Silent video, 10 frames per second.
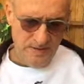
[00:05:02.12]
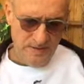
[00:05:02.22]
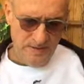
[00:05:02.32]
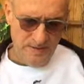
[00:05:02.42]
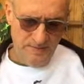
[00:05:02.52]

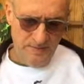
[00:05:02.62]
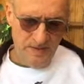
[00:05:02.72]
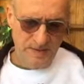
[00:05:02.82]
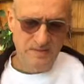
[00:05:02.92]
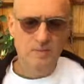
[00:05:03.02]
The
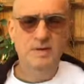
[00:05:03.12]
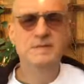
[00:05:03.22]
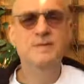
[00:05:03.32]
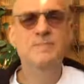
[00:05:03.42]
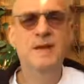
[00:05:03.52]
next one
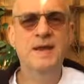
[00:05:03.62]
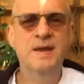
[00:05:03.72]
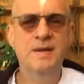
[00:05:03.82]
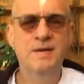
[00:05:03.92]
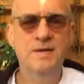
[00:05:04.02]
is a
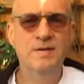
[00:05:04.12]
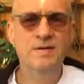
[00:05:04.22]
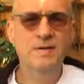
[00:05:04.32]
pair.